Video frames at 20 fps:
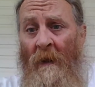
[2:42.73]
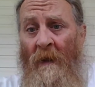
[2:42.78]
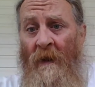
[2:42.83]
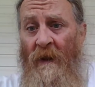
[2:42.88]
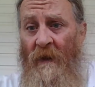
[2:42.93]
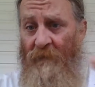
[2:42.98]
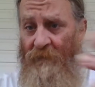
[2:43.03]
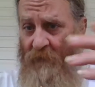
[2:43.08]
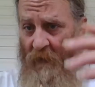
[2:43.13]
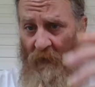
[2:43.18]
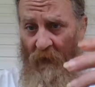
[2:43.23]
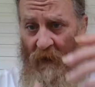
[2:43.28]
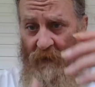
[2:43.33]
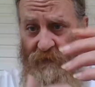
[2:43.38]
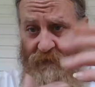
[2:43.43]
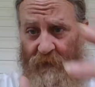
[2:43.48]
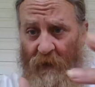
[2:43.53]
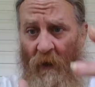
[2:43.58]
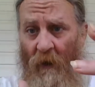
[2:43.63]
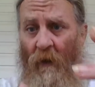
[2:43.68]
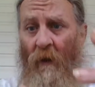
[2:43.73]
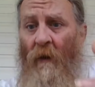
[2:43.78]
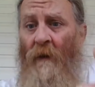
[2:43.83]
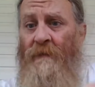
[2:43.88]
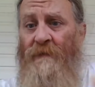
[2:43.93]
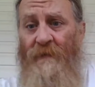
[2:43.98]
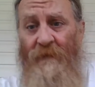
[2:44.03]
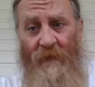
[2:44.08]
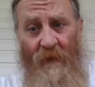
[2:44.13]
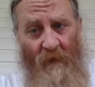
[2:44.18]
If they're a
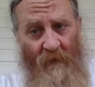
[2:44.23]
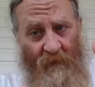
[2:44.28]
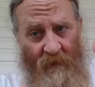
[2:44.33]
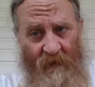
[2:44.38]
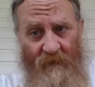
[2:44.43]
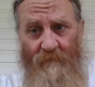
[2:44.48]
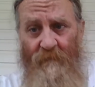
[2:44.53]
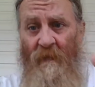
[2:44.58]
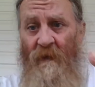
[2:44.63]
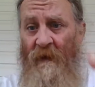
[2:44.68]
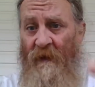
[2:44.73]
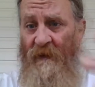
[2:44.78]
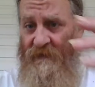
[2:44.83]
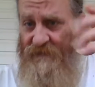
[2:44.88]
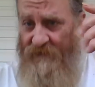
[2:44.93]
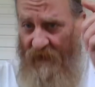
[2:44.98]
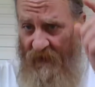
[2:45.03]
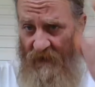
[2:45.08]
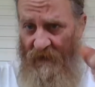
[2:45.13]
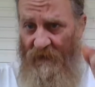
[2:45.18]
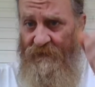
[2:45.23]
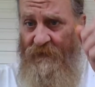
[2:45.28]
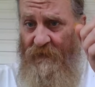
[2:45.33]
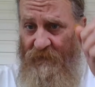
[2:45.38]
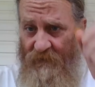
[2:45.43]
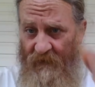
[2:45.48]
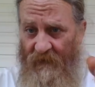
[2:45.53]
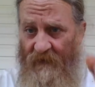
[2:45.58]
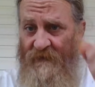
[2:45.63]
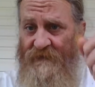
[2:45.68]
charge, that he, he's telling you
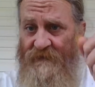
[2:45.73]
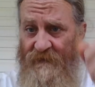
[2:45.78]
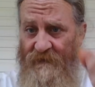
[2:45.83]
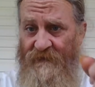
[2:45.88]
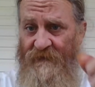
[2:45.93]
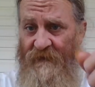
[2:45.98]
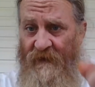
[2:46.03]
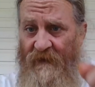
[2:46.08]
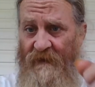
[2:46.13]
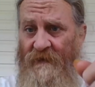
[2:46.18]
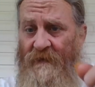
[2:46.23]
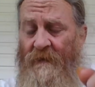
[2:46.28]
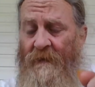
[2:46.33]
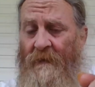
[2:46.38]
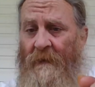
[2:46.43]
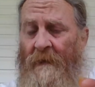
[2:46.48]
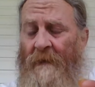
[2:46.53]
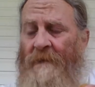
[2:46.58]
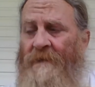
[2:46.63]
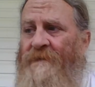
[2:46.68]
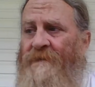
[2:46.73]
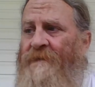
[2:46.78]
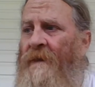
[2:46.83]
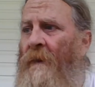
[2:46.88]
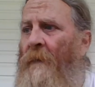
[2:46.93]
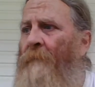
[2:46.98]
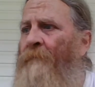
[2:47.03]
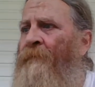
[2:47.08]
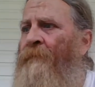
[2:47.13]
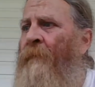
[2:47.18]
this is it.
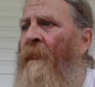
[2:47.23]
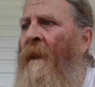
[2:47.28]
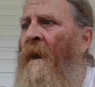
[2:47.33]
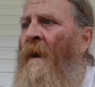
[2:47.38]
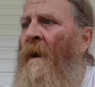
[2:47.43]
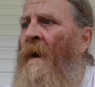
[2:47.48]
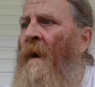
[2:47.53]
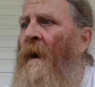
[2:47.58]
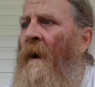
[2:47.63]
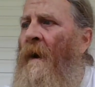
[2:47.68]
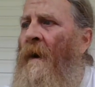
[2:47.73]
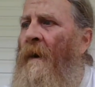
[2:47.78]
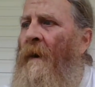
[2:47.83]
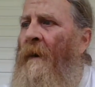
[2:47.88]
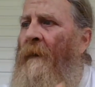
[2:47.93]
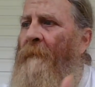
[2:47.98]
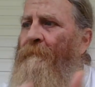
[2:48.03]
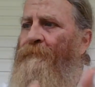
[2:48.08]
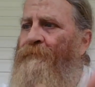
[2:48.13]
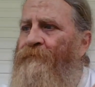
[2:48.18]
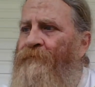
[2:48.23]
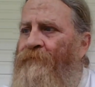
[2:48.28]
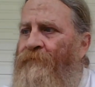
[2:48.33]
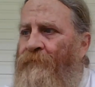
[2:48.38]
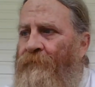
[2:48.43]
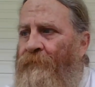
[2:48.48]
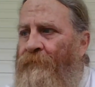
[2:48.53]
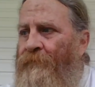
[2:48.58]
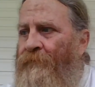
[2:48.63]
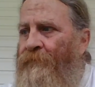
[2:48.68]
So, uh,
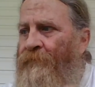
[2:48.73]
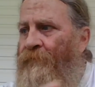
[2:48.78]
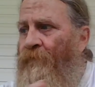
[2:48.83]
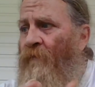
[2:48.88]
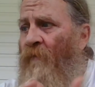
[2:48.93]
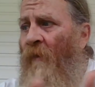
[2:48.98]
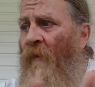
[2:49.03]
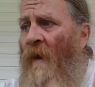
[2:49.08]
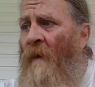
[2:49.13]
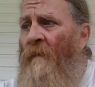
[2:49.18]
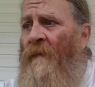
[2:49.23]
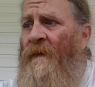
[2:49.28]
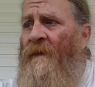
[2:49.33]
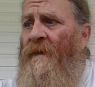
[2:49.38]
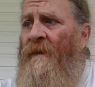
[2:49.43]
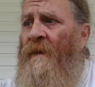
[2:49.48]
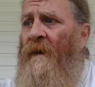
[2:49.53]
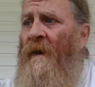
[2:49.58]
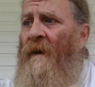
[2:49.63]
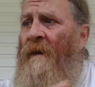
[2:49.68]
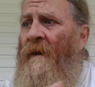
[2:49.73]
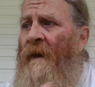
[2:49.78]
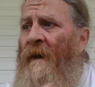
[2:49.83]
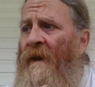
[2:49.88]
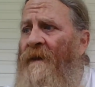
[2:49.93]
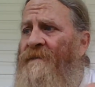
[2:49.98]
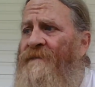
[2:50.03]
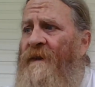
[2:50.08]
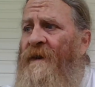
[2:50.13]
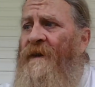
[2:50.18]
but uh,
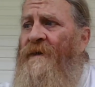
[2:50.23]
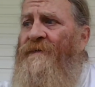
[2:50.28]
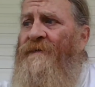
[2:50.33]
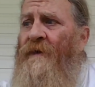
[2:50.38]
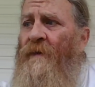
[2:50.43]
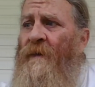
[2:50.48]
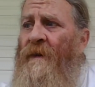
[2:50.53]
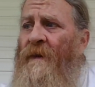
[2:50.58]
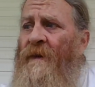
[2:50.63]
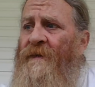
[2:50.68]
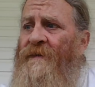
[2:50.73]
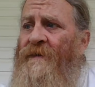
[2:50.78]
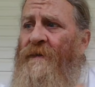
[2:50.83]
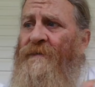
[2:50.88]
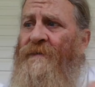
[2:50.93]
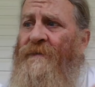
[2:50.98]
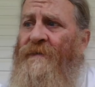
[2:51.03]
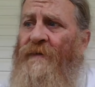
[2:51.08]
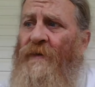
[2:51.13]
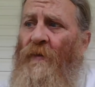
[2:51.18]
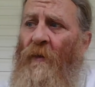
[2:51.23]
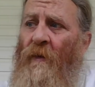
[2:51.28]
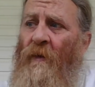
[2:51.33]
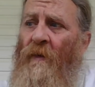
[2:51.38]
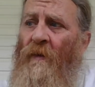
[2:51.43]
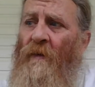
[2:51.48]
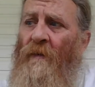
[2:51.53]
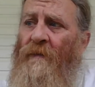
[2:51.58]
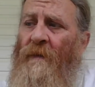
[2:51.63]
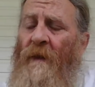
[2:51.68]
as these two issues in the
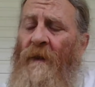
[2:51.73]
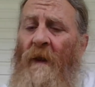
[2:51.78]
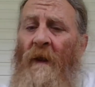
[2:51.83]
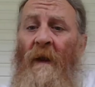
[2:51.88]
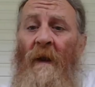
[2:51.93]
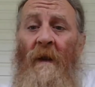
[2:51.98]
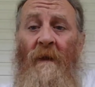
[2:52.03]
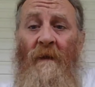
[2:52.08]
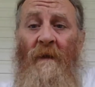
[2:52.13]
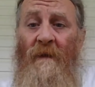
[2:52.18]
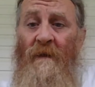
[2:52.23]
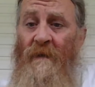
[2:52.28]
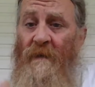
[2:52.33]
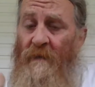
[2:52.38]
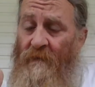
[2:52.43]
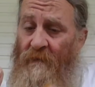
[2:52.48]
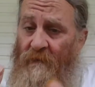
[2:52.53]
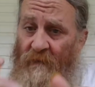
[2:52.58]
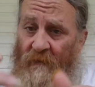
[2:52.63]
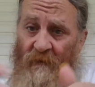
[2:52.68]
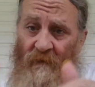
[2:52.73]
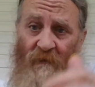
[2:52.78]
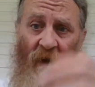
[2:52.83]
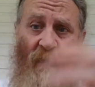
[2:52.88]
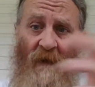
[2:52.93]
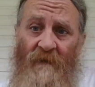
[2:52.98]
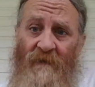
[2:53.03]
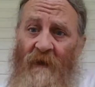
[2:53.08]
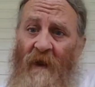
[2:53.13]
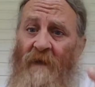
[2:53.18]
world,
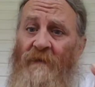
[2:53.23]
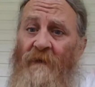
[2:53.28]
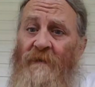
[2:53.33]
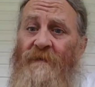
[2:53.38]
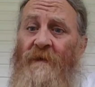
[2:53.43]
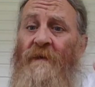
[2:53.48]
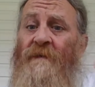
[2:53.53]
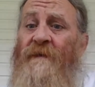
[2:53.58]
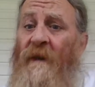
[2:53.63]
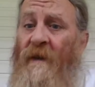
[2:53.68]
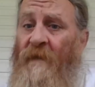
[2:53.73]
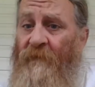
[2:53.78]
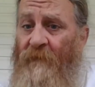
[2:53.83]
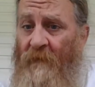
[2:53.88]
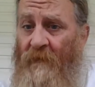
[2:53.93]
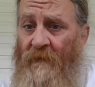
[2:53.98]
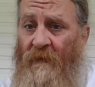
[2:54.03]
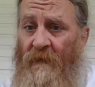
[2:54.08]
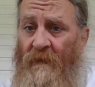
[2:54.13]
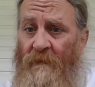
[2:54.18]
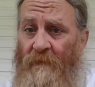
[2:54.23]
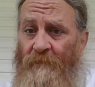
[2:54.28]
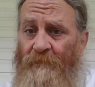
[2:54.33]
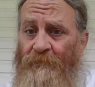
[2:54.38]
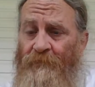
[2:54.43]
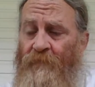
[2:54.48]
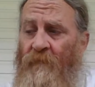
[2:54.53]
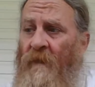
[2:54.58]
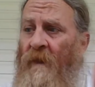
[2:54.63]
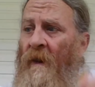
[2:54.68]
they say that they're different
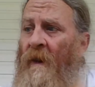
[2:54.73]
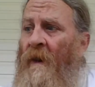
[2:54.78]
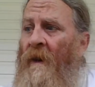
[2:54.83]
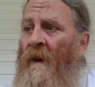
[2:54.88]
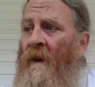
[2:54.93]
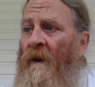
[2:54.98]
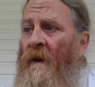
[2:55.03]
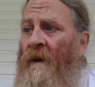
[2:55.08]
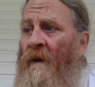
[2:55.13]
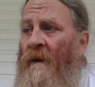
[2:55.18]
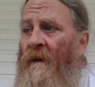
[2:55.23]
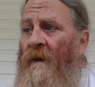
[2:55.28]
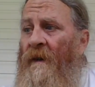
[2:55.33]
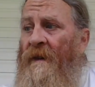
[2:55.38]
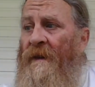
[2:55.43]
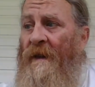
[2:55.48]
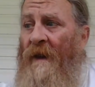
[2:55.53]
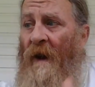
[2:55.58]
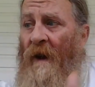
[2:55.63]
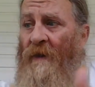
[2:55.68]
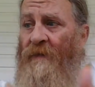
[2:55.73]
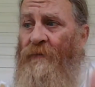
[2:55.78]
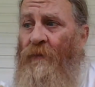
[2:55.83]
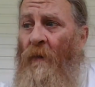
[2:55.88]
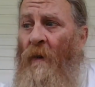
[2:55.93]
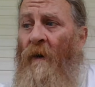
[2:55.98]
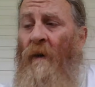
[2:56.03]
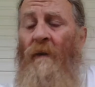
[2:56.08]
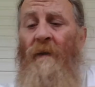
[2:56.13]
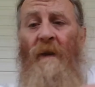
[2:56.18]
uh, in God's
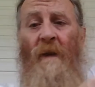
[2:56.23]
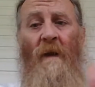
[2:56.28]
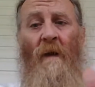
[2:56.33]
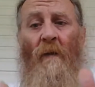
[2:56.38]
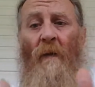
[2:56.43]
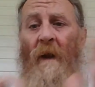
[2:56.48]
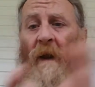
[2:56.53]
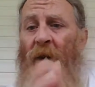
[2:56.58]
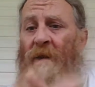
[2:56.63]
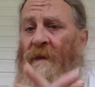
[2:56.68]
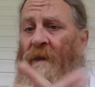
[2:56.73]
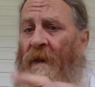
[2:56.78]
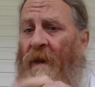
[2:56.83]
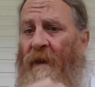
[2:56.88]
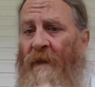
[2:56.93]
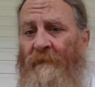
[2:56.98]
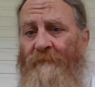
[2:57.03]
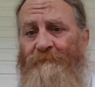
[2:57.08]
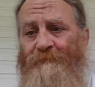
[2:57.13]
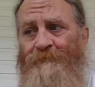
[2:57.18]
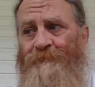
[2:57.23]
Word, they go hand in hand.